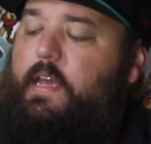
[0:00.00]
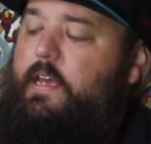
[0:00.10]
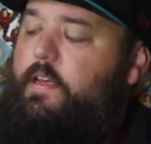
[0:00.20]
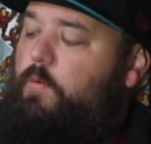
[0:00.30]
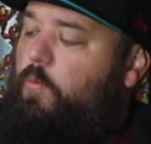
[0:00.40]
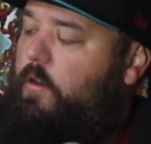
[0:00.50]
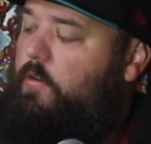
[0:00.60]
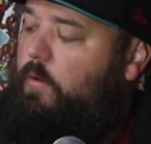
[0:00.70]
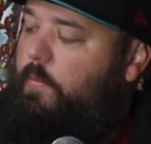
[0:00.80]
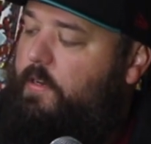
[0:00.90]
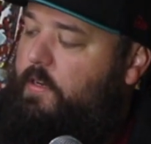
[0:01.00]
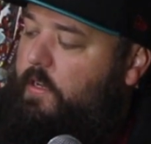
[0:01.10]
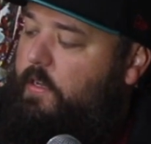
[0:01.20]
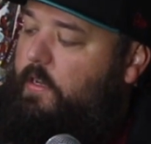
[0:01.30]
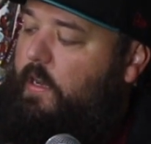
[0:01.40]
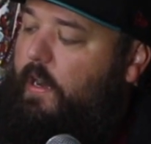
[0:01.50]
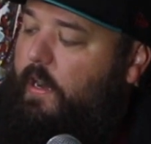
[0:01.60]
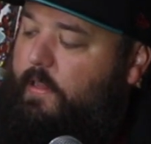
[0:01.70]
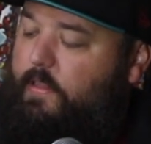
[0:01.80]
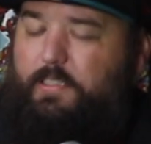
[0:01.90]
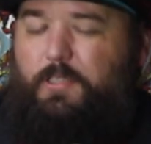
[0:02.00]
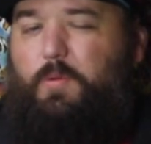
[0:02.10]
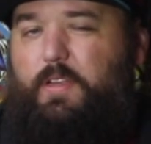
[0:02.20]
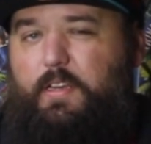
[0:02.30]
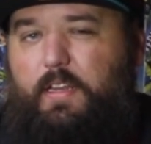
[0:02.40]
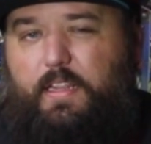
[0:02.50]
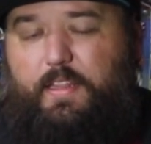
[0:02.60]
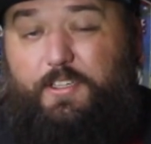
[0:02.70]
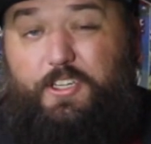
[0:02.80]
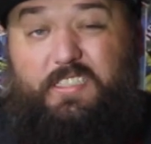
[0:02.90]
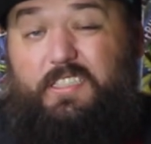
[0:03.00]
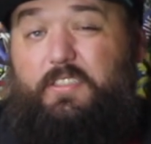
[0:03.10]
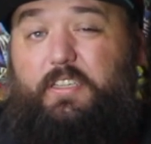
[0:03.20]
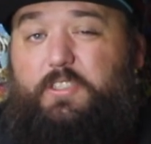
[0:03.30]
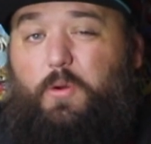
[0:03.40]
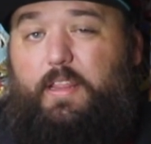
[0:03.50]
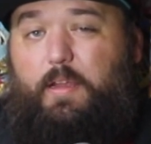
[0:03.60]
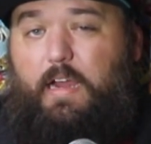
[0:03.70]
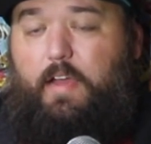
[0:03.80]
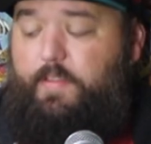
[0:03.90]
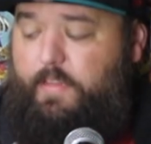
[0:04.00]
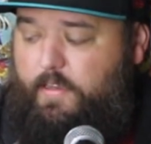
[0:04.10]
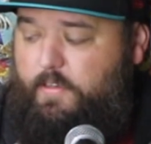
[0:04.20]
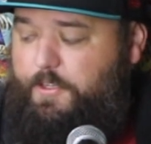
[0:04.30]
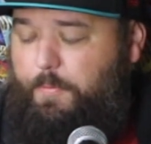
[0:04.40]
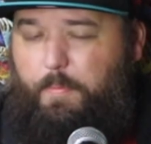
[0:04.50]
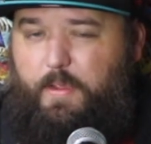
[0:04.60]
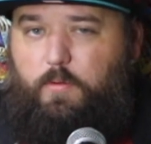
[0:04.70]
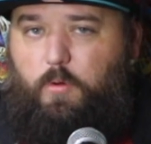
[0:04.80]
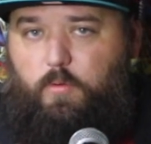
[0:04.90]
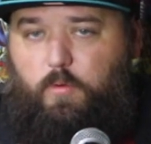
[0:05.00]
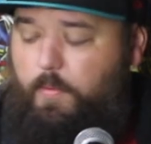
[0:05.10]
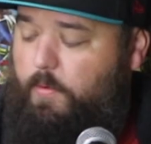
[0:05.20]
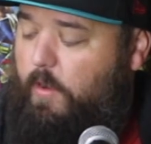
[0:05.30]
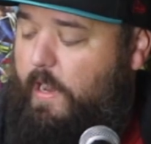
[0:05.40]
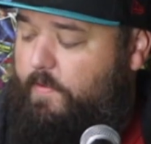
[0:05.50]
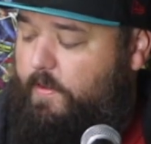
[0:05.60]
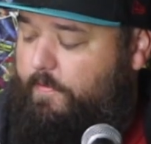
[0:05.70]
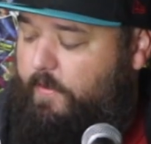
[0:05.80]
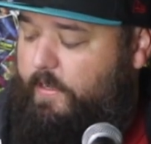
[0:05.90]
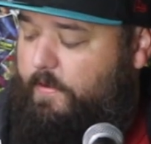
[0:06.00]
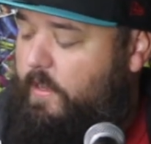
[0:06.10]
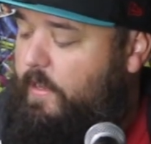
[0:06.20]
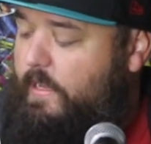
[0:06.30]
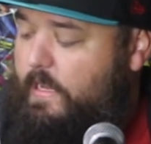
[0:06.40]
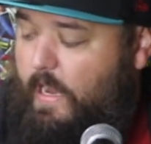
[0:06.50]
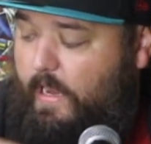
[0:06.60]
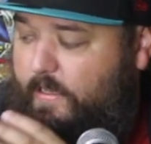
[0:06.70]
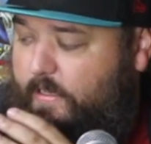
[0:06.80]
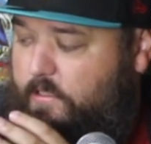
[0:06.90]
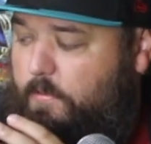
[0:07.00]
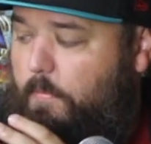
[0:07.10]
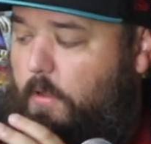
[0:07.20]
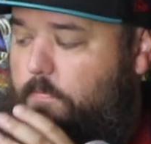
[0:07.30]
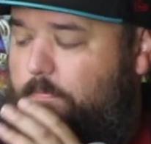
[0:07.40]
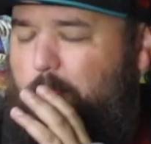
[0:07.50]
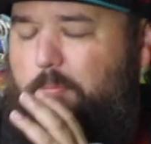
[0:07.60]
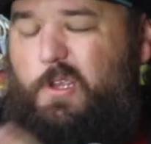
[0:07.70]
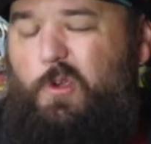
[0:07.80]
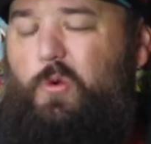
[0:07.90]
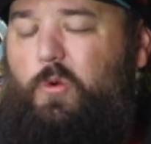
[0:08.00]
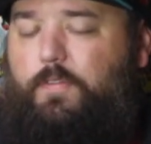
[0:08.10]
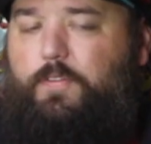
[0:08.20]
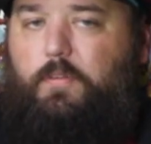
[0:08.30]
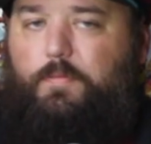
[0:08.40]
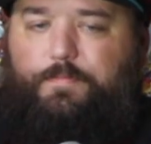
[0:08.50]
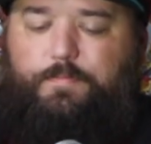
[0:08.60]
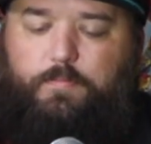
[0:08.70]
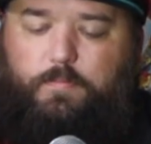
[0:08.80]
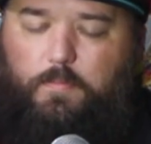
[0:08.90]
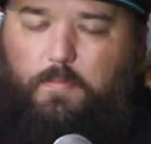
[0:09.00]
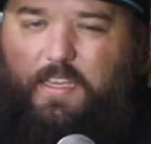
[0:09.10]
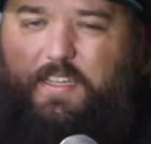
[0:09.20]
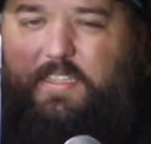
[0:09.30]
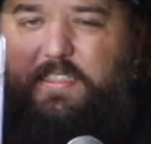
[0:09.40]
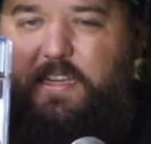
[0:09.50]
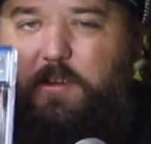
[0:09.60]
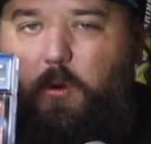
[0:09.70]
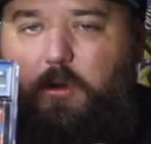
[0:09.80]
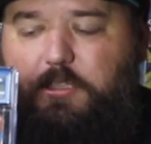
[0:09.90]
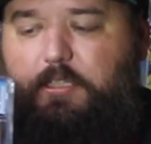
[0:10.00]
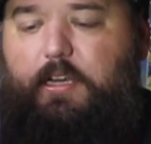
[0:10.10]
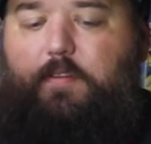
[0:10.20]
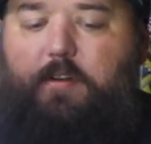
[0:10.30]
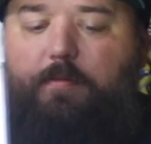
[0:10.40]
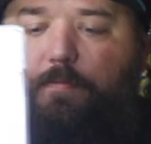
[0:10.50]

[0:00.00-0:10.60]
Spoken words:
and Wonder Woman. This is when, in the Justice League story, they were having that Superman and Wonder Woman were having a fling. I think it's beautiful. It is a gorgeous cover.